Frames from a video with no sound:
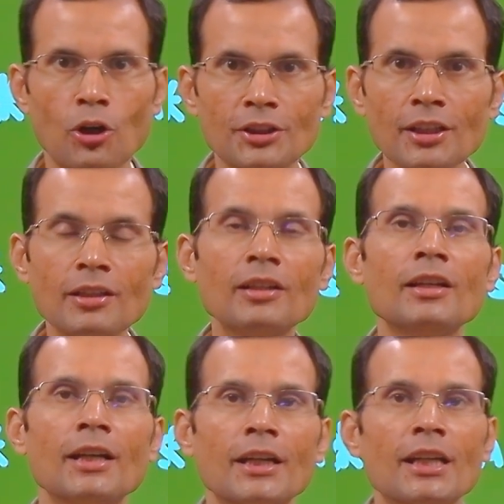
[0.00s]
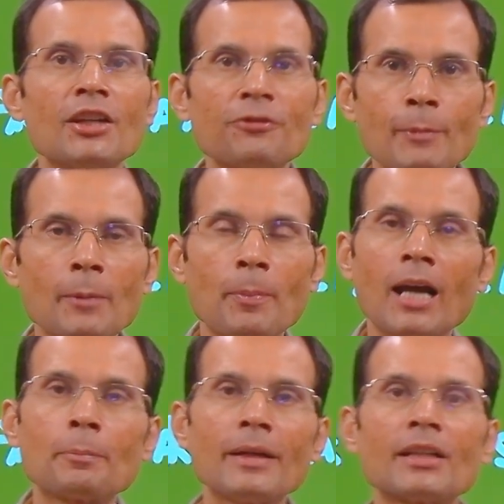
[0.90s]
Got it? If by
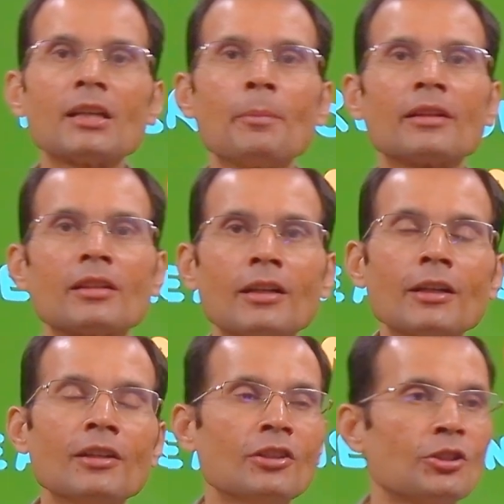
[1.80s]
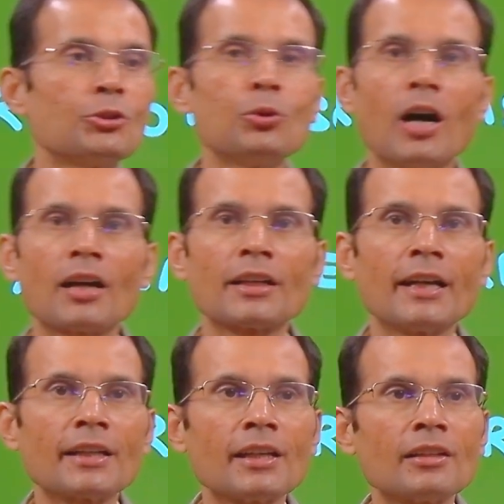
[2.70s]
palpatory method you are
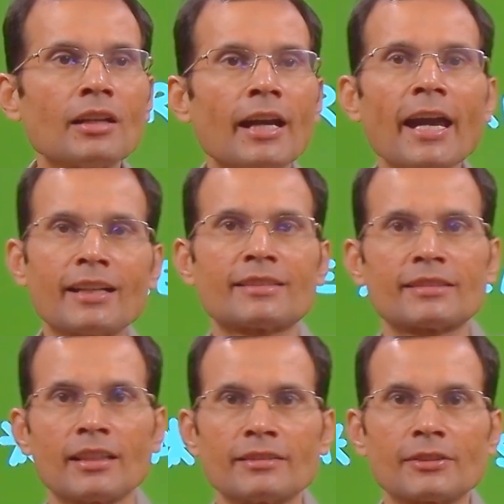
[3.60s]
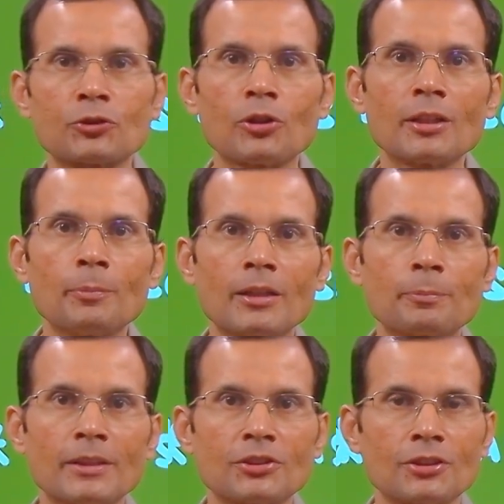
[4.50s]
getting X systolic
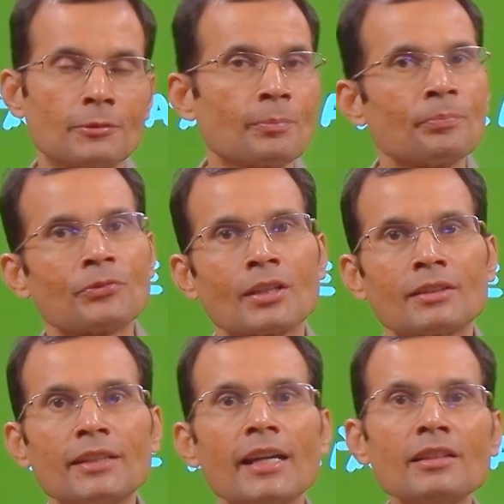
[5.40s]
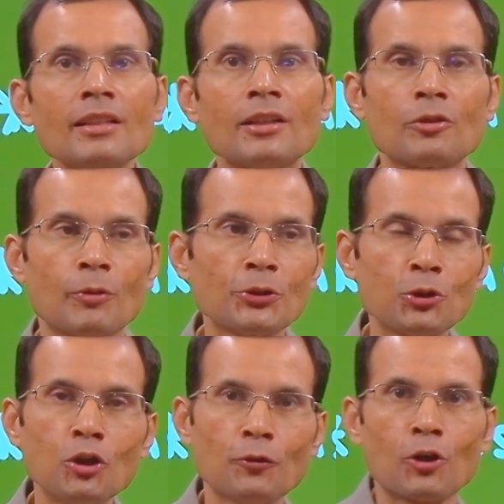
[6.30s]
blood pressure, then when
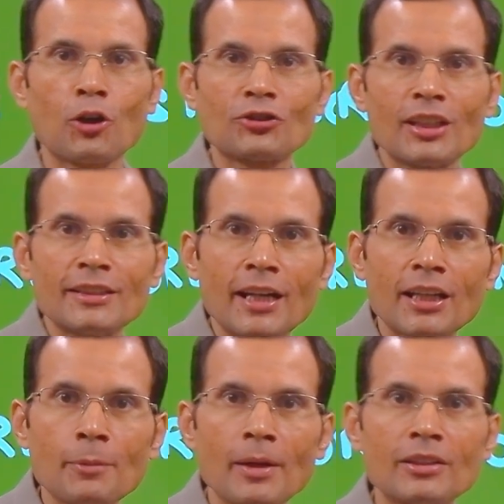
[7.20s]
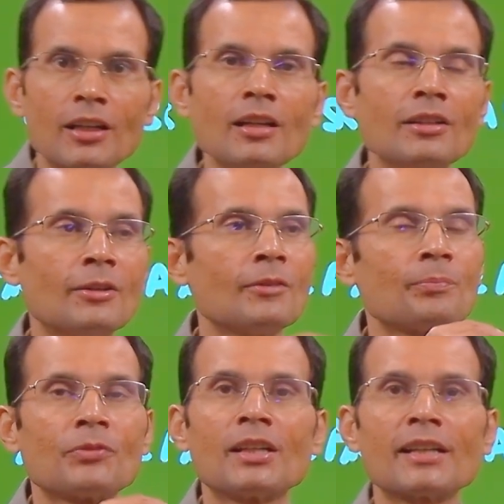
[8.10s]
you go for auscultatory method,
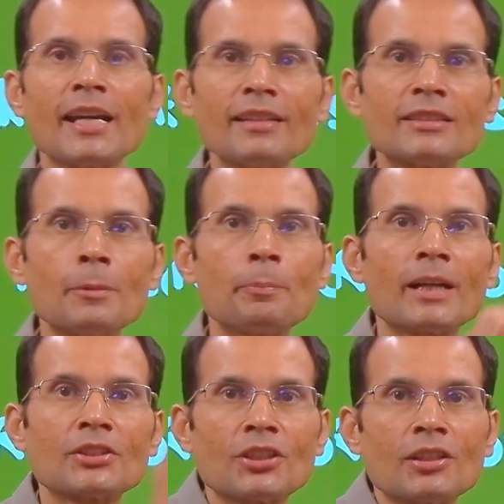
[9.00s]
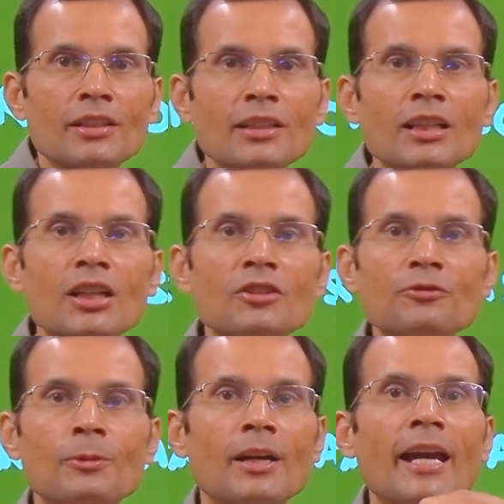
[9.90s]
raise the pressure in the
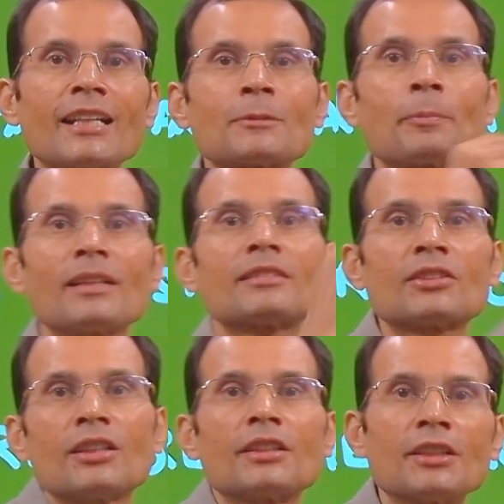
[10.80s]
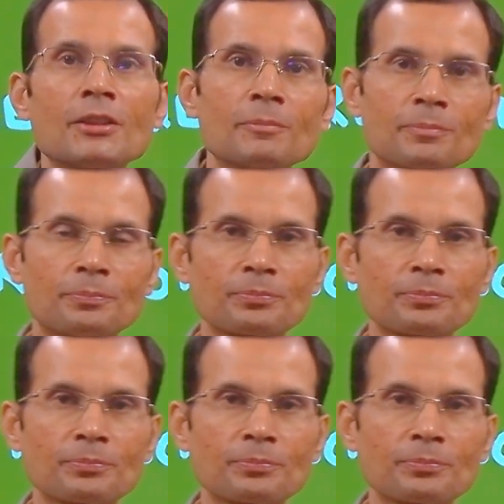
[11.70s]
cuff X plus 30.